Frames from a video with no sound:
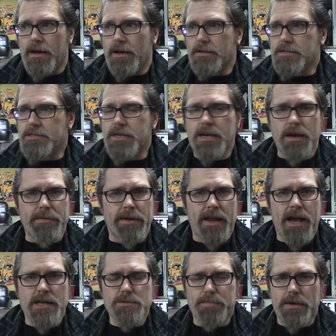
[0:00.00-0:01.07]
Say I'm an
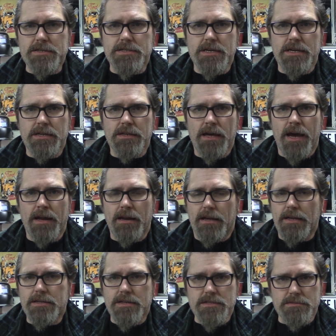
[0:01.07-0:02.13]
ass by saying that.
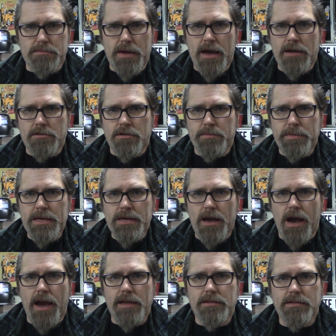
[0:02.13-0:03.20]
It doesn't matter to me.
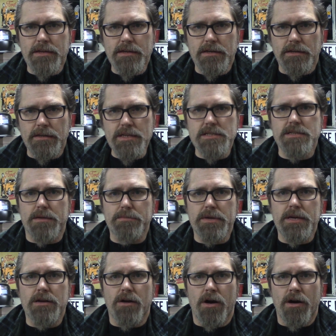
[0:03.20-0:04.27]
I think at least I'm
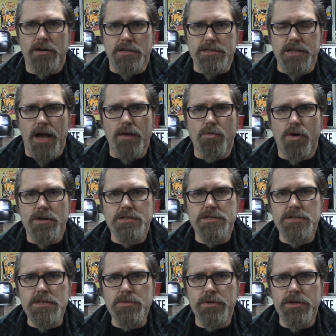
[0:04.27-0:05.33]
being honest. I want to
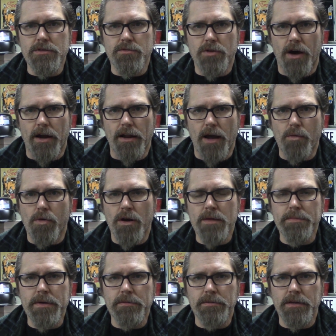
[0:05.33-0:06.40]
see what you've got. I want
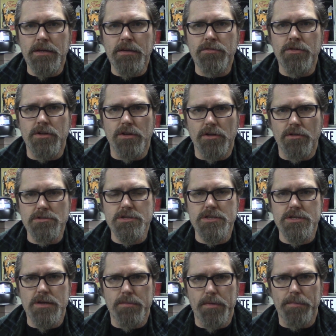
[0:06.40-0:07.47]
to be able to give you the
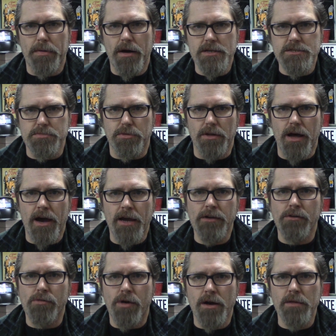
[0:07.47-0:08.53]
closest number possible. I
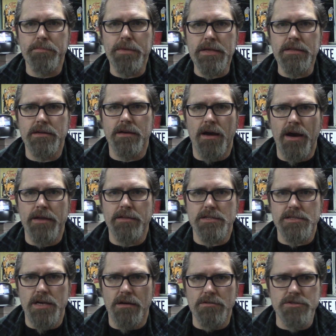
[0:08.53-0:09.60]
don't want to be the guy
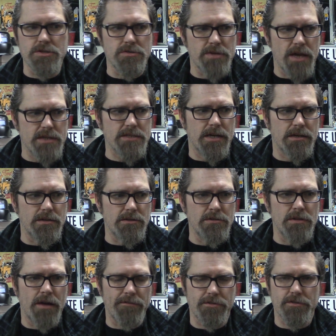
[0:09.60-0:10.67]
that tells you, yes, I can do
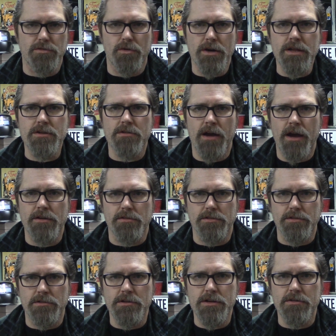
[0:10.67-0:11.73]
that for 20 grand or
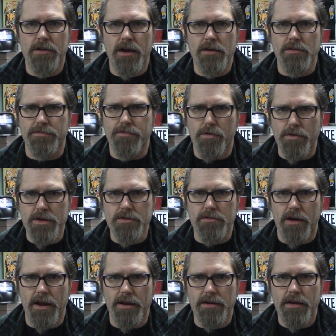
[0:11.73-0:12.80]
30 grand or 40
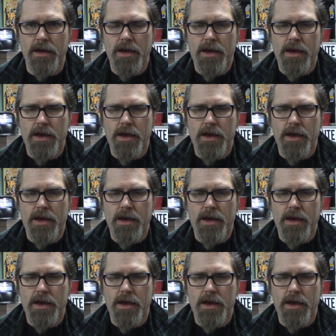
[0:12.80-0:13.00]
grand.